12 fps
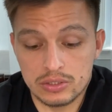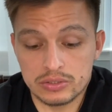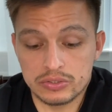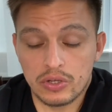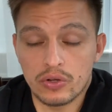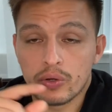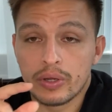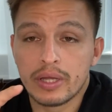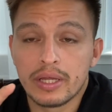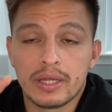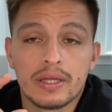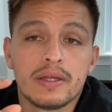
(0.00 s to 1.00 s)
So,
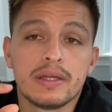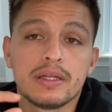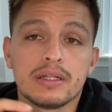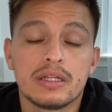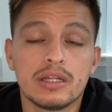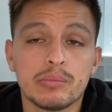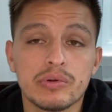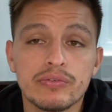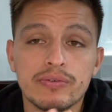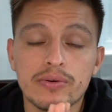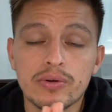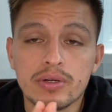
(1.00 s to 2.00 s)
number
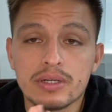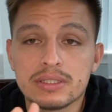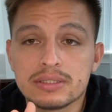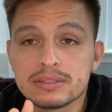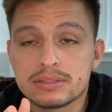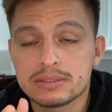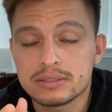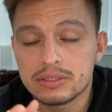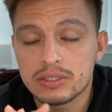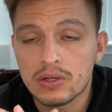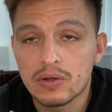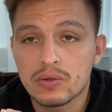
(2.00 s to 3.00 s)
4 is,
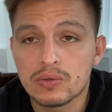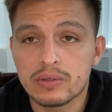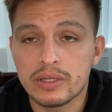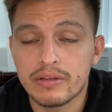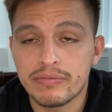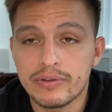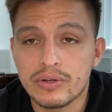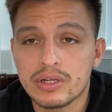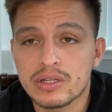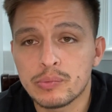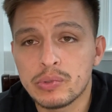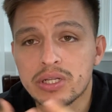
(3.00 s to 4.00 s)
if you're in
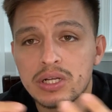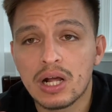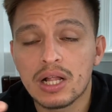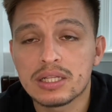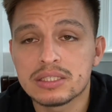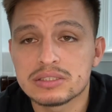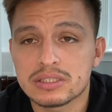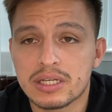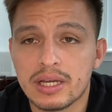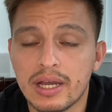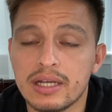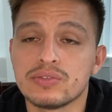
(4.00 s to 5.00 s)
a community college,
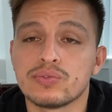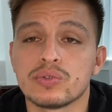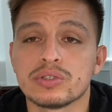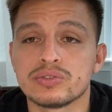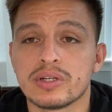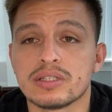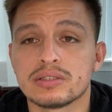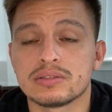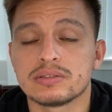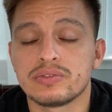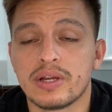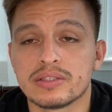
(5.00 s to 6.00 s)
ask for a
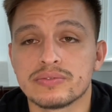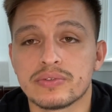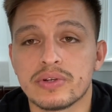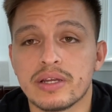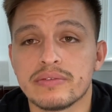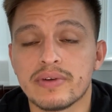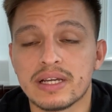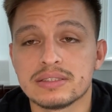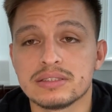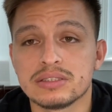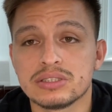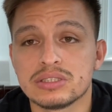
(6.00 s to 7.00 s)
transfer
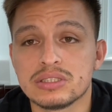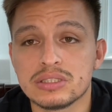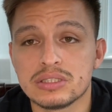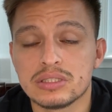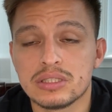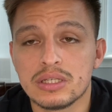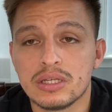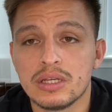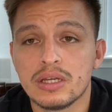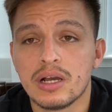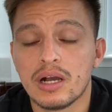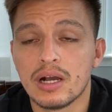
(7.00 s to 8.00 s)
advising sheet.
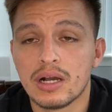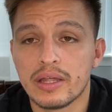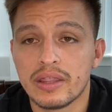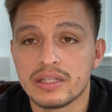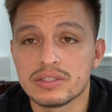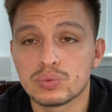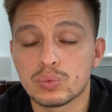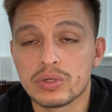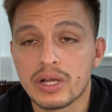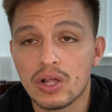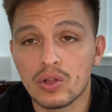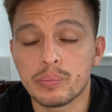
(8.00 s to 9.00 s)
This will
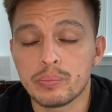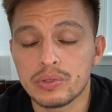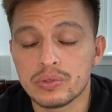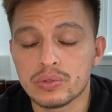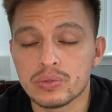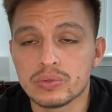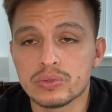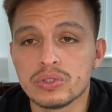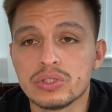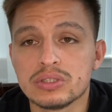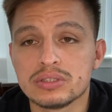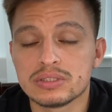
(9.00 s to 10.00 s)
help you
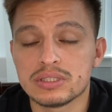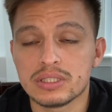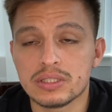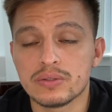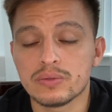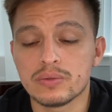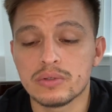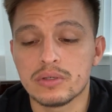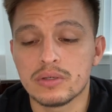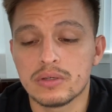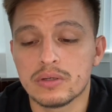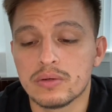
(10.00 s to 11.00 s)
see
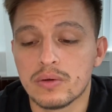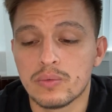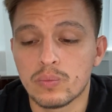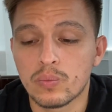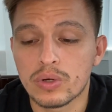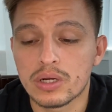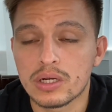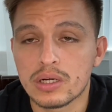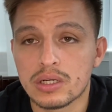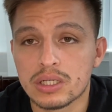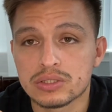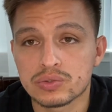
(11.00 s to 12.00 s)

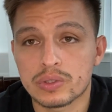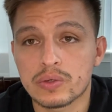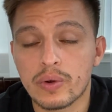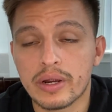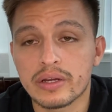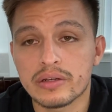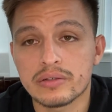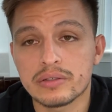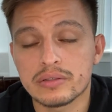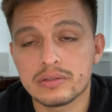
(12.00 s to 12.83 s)
what is required